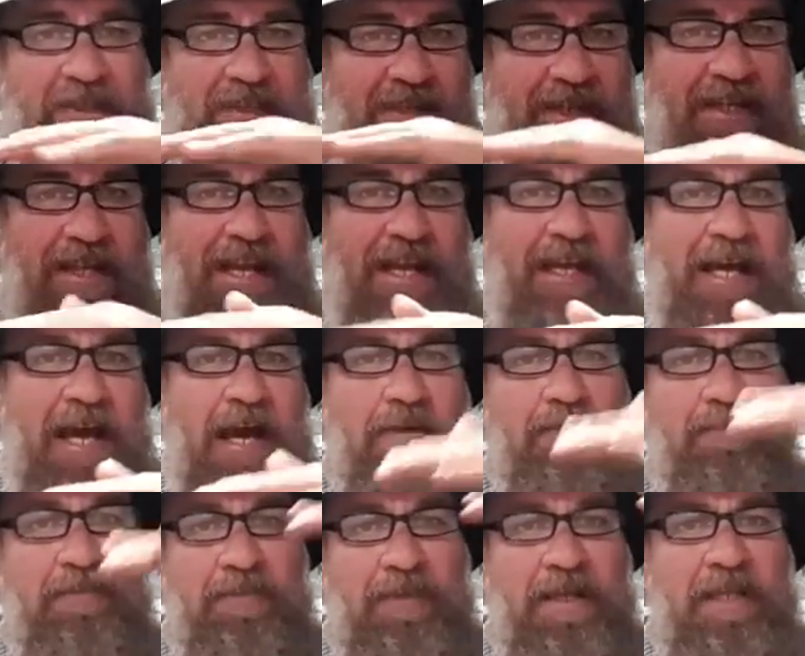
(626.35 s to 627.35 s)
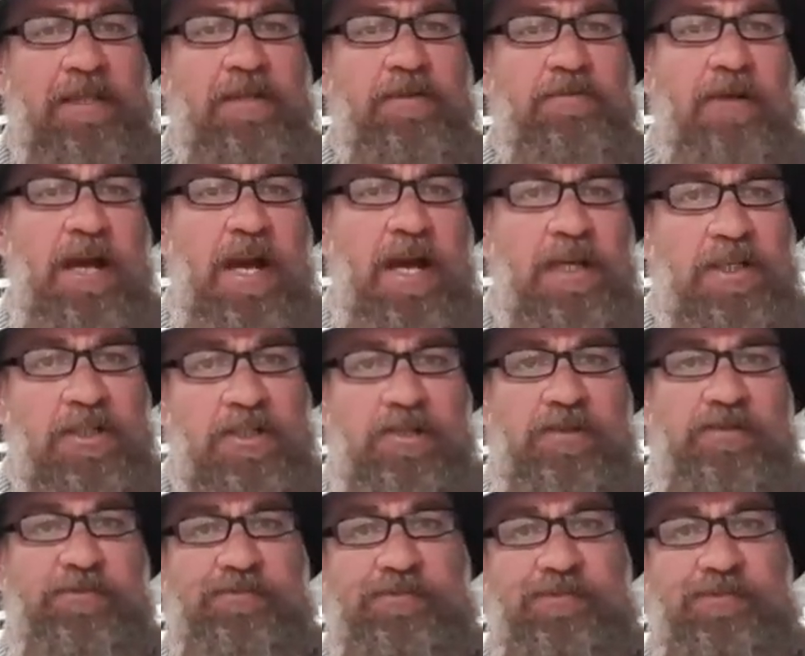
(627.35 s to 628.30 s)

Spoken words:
that they come in the range.